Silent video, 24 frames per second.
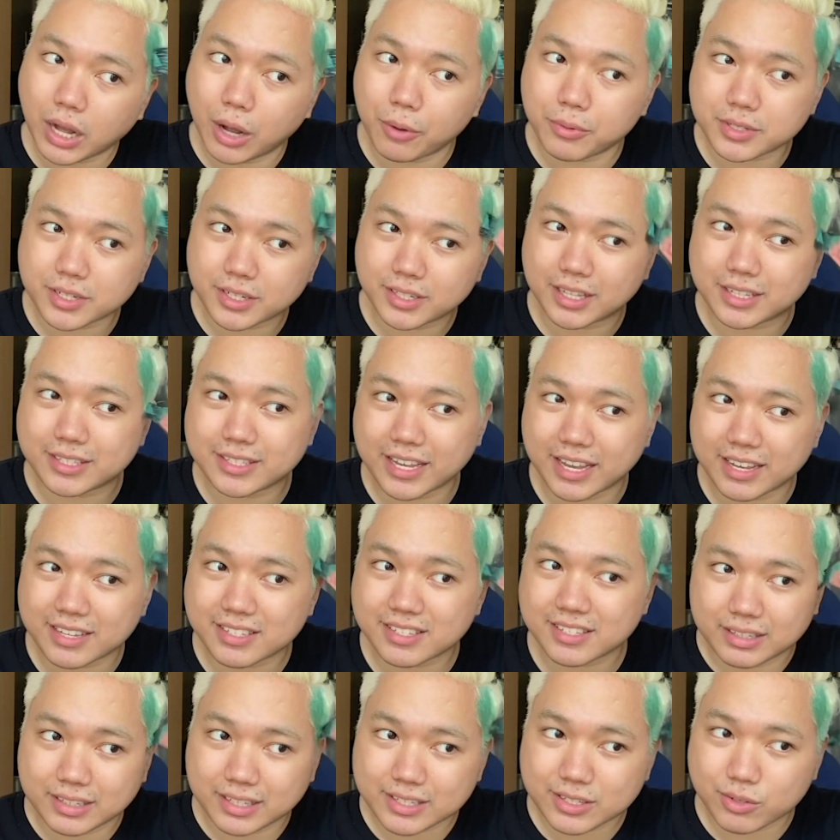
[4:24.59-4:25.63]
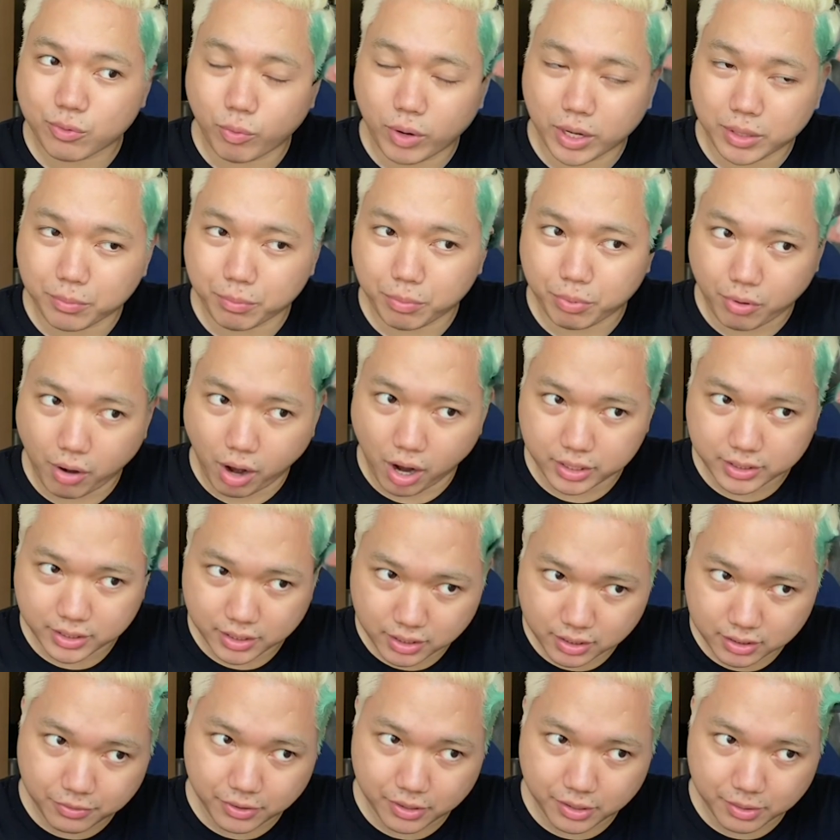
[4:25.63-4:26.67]
I was gonna test this one
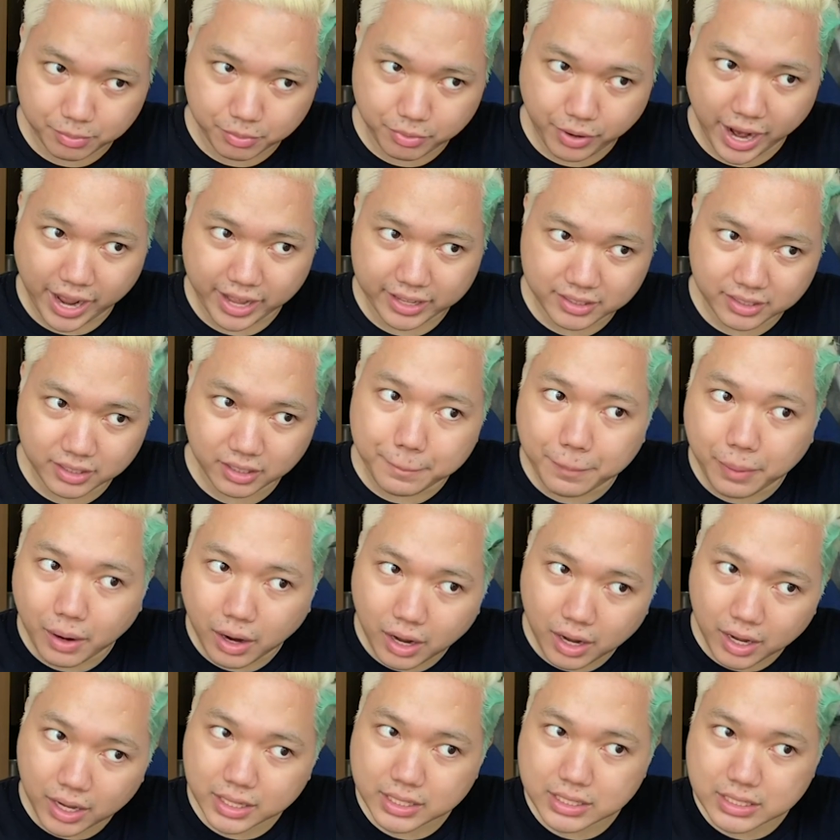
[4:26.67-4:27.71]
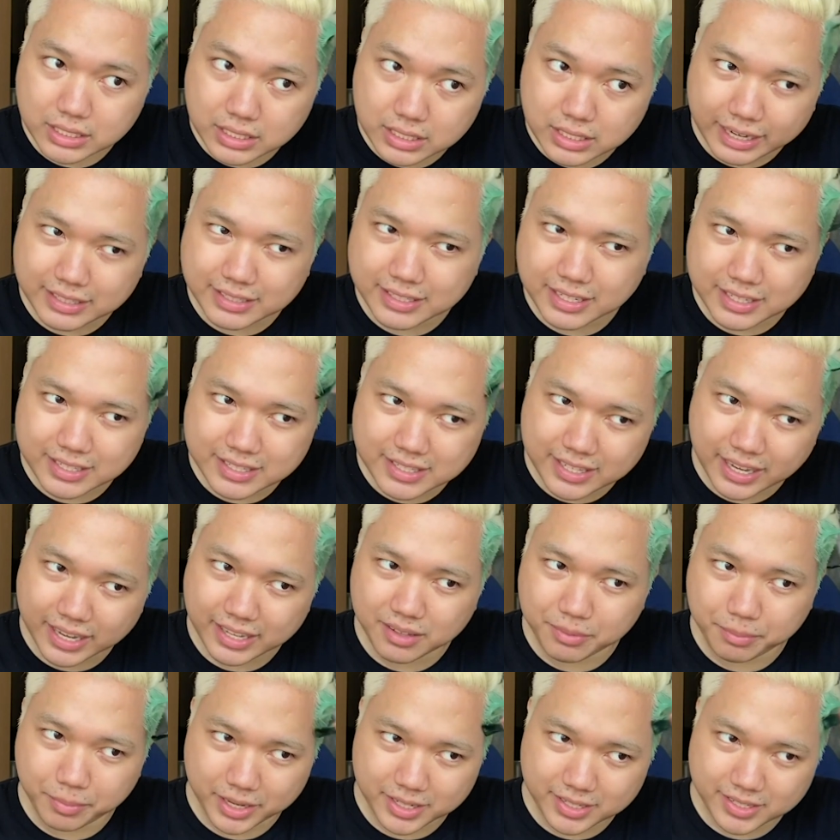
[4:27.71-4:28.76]
product for a brand, but I did say
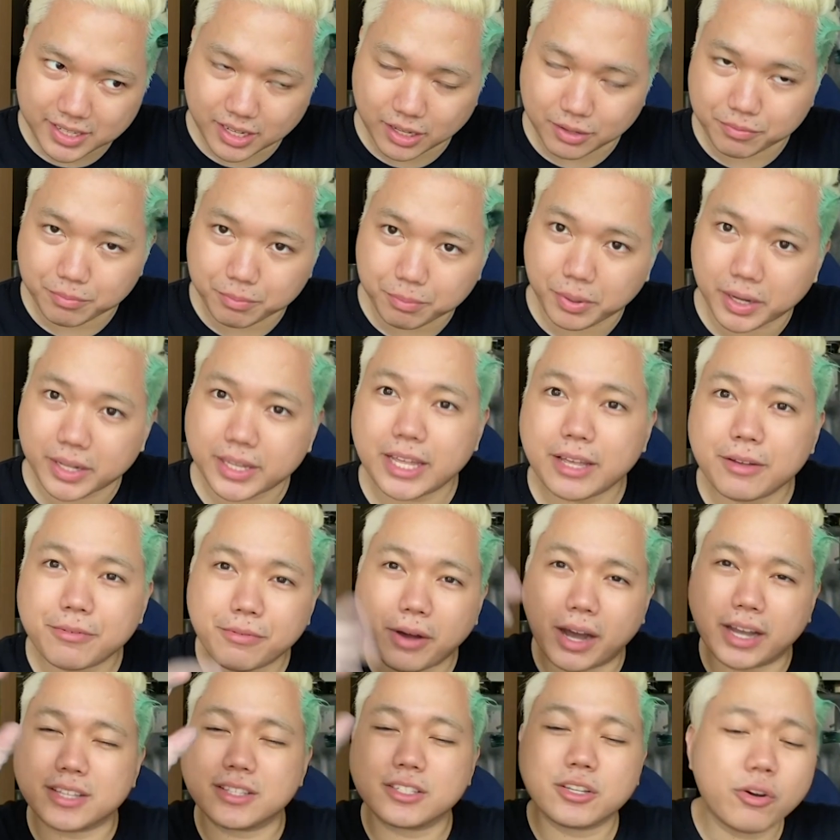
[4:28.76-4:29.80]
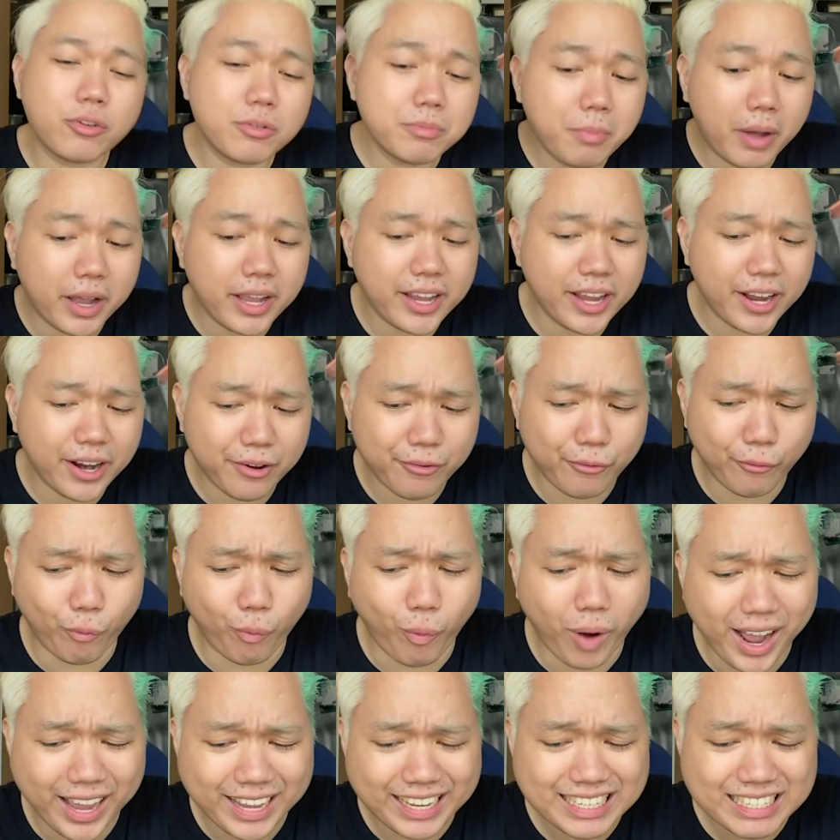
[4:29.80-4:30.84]
to myself, but if I tone my hair
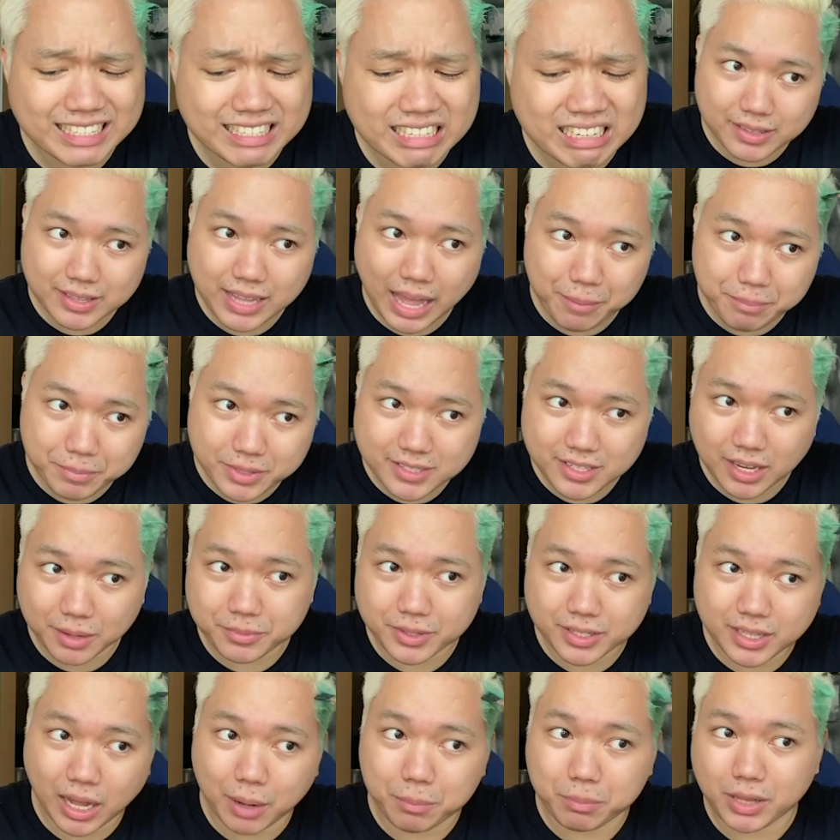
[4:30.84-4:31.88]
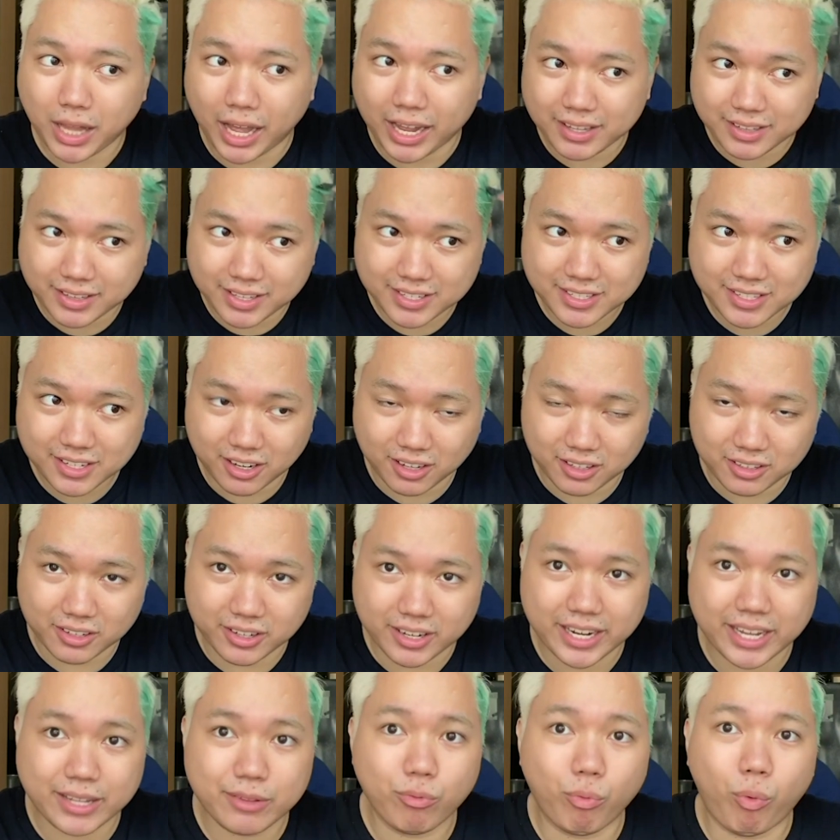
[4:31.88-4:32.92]
white, that means I'm gonna apply this color
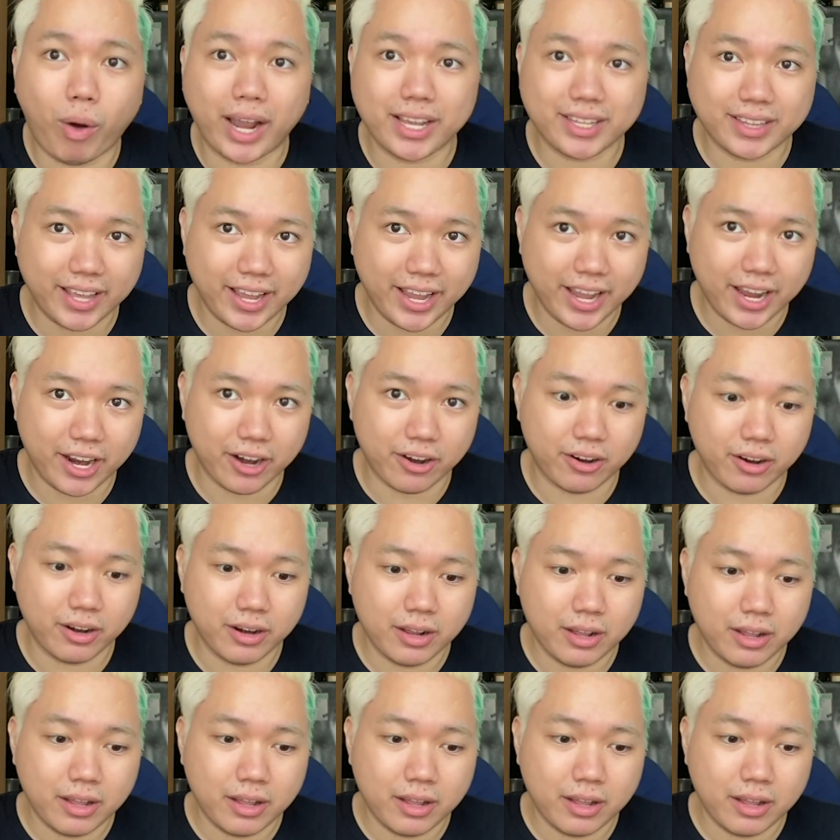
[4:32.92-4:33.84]
in white hair,